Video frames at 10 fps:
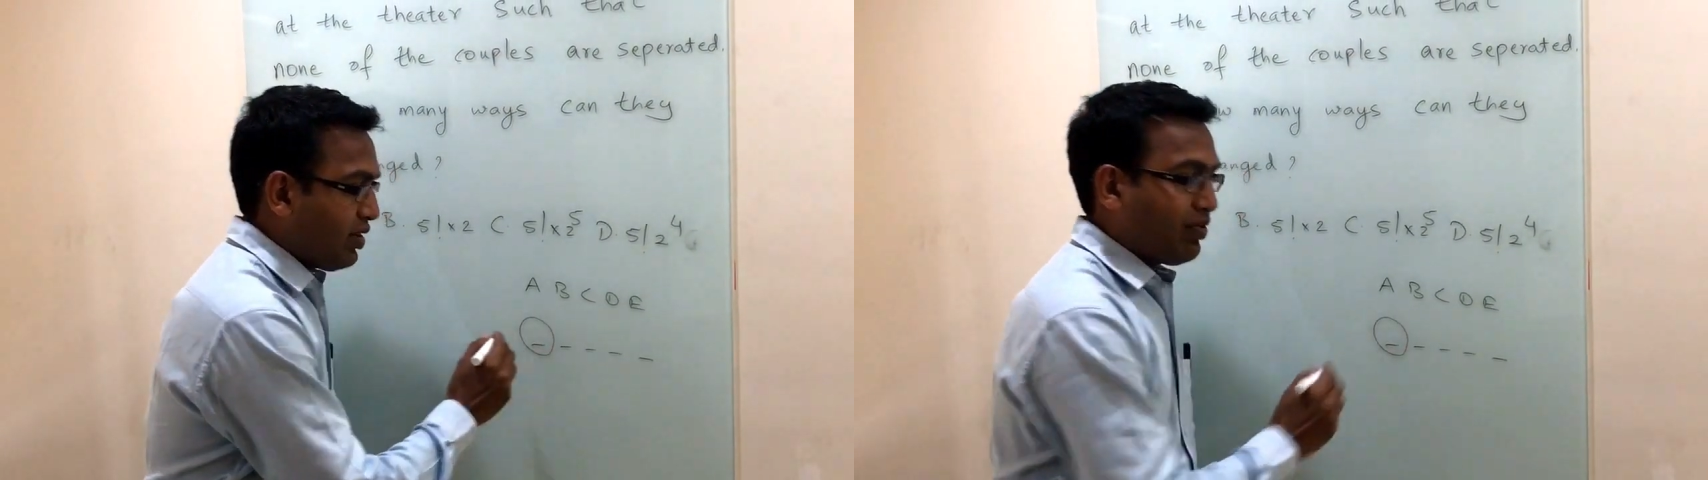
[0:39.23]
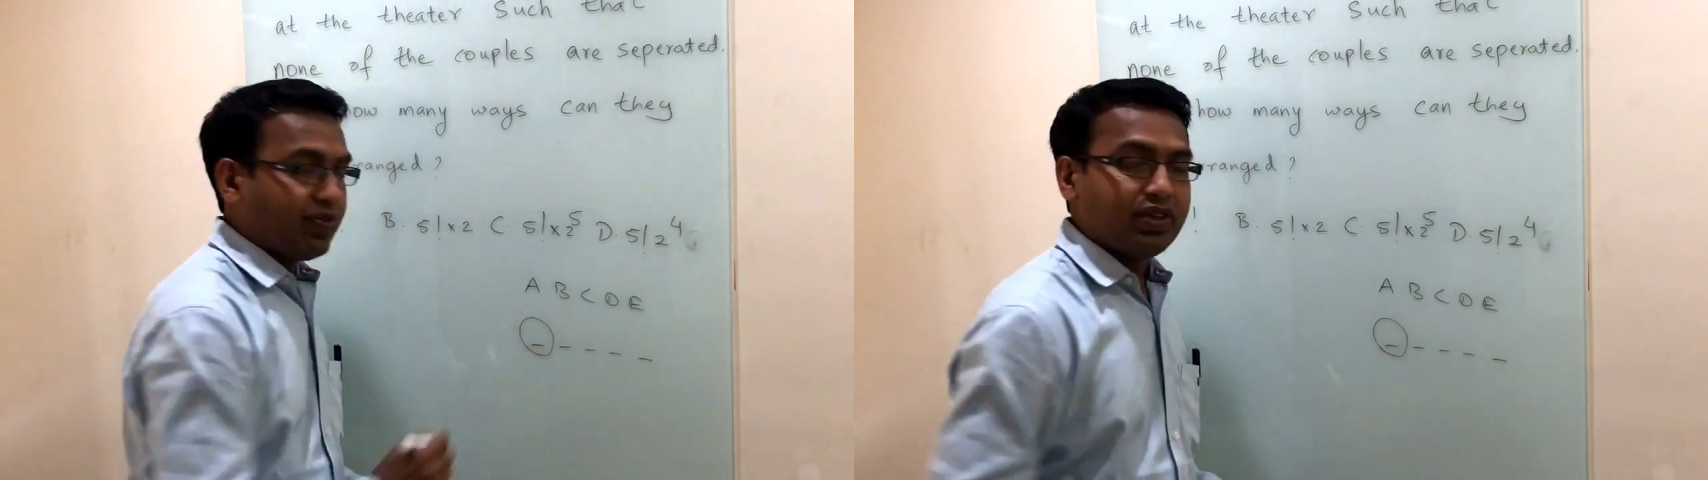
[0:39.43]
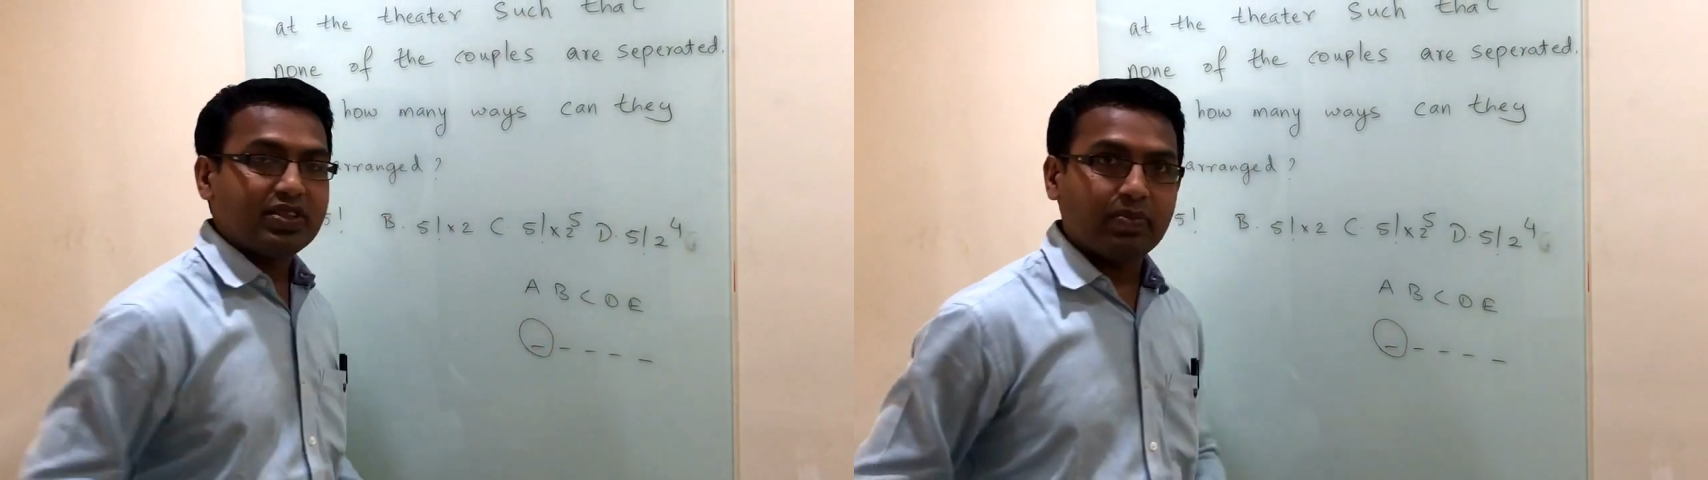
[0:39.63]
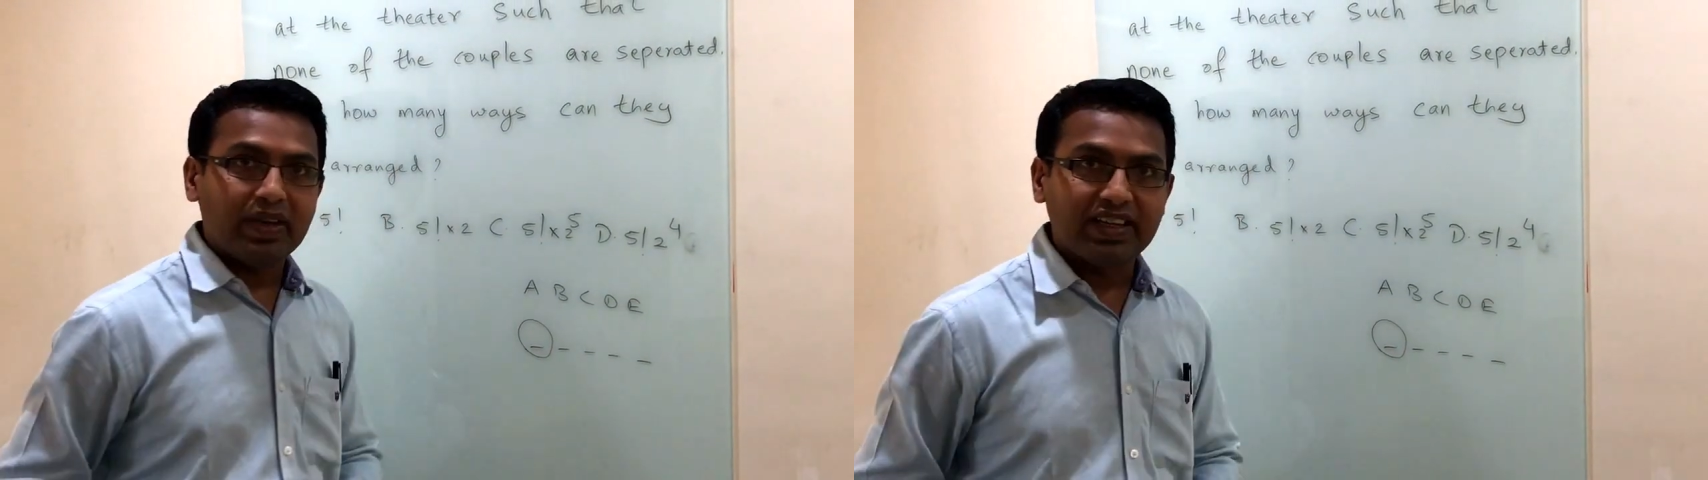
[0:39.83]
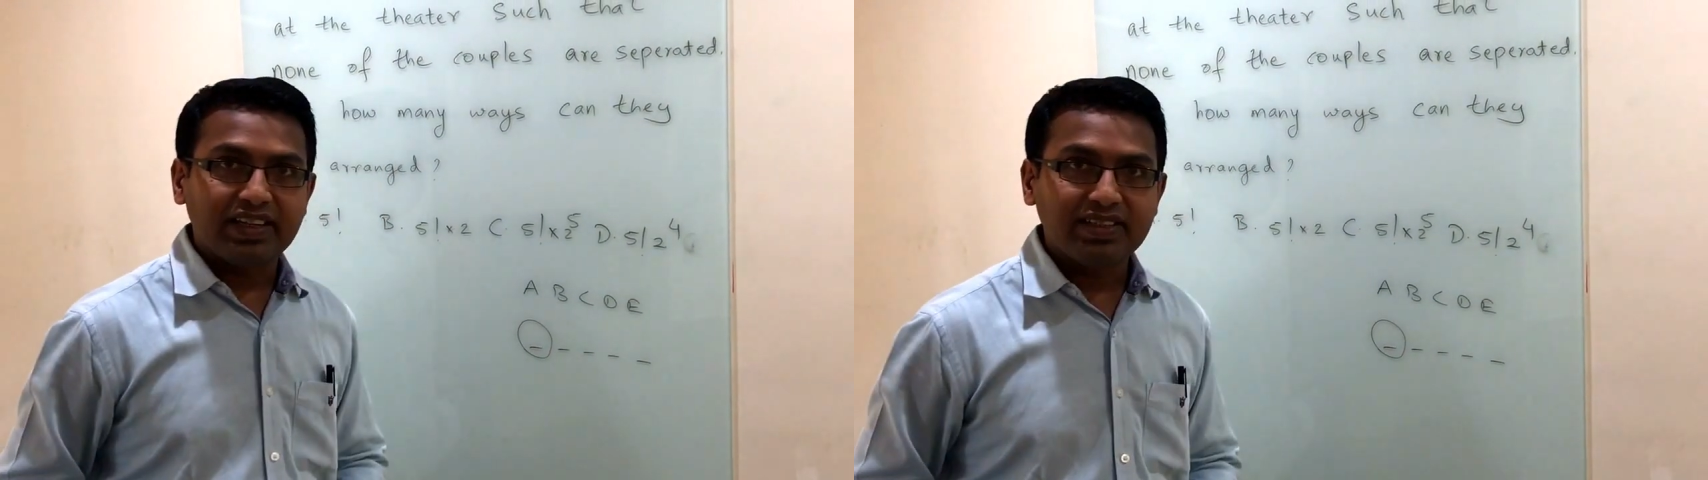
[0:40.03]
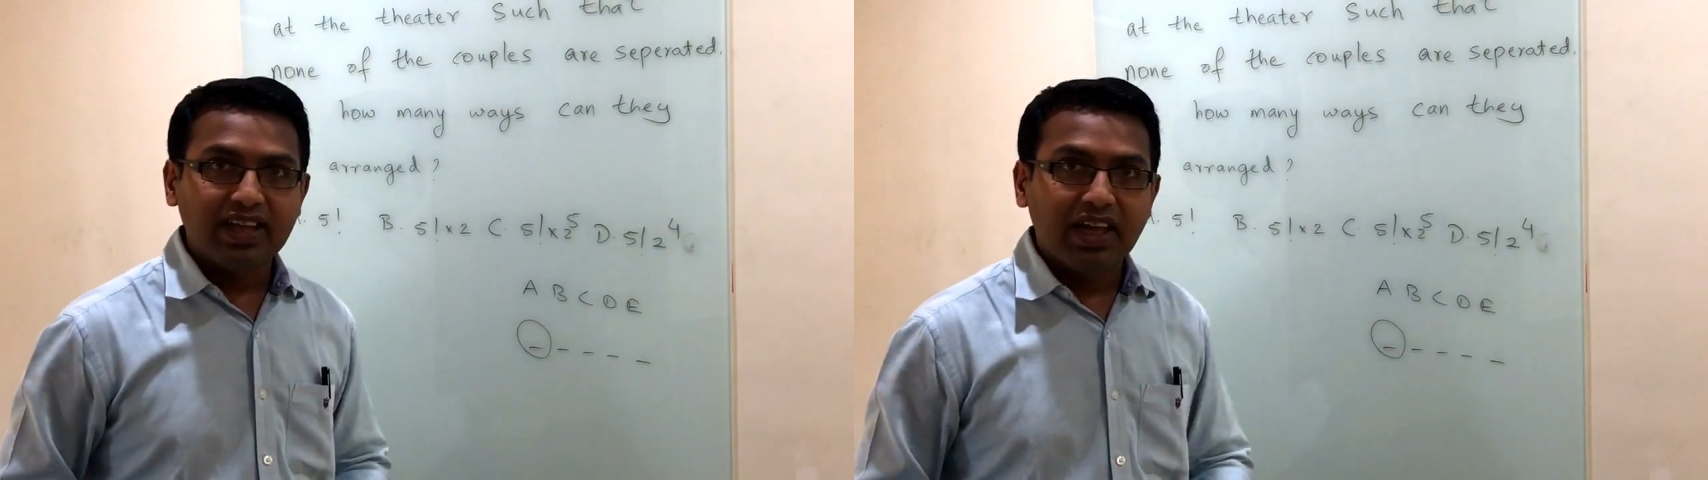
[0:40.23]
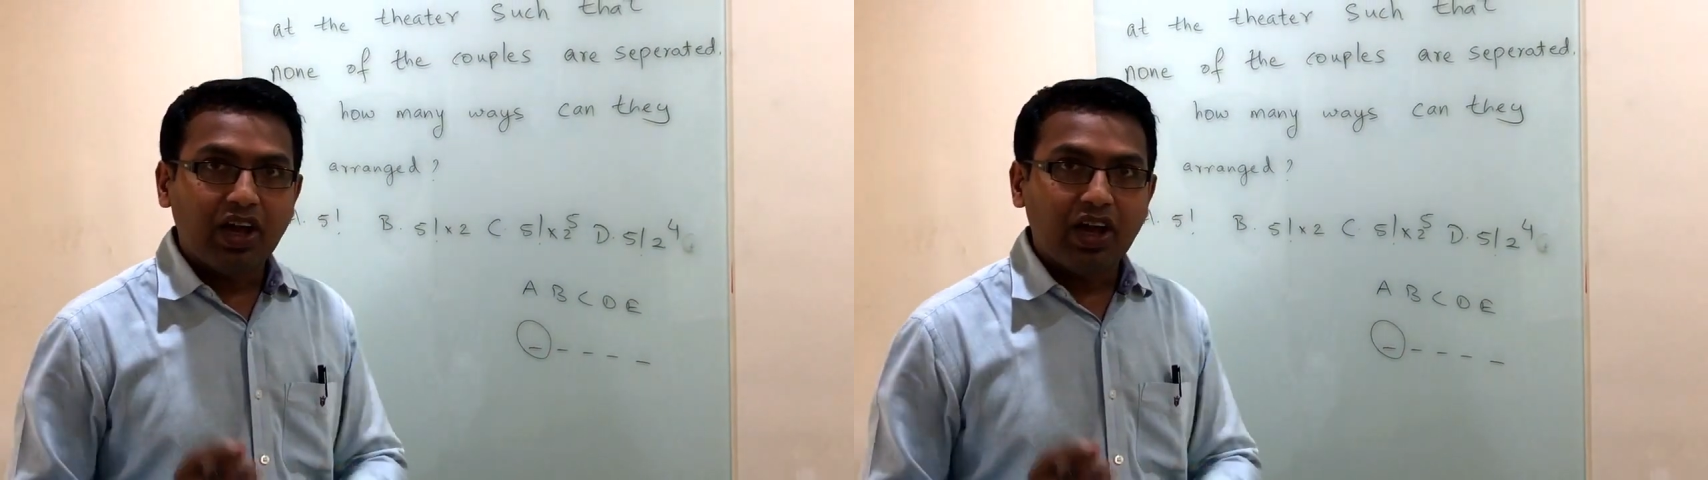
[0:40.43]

the first place,